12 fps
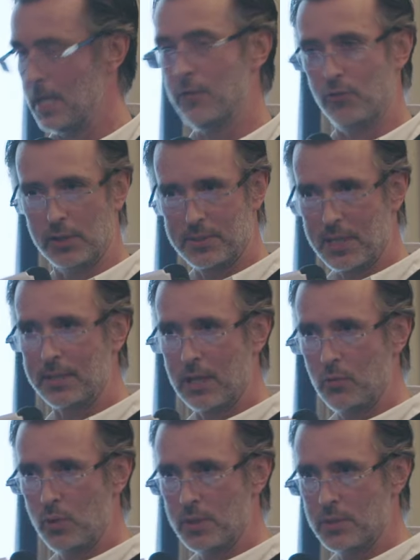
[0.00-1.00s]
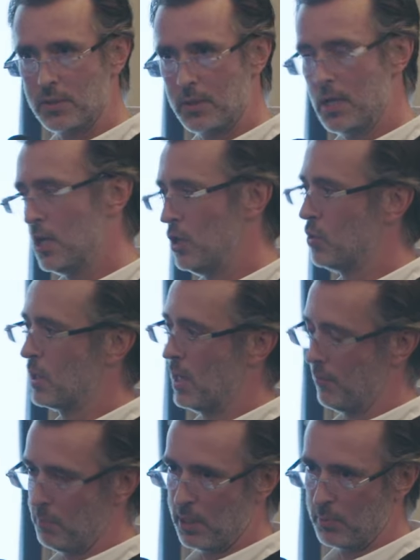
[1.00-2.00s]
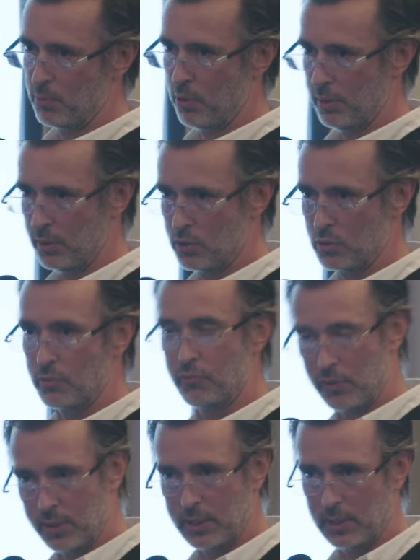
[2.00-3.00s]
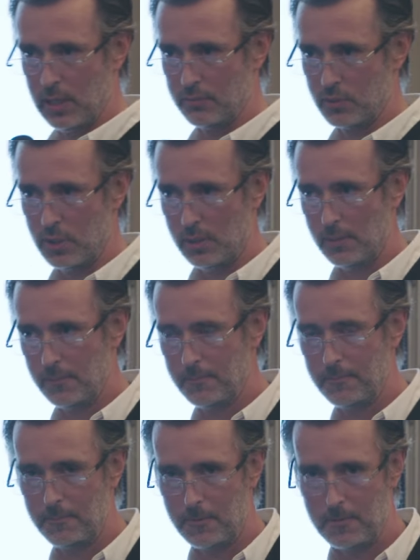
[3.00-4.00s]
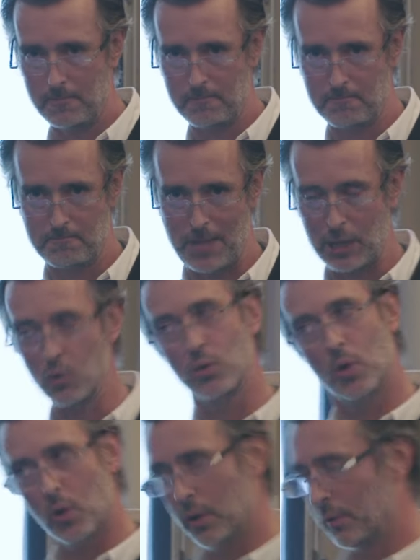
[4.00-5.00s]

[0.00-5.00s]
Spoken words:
If you understand that reason, you can have better products for that lifestyle. I can go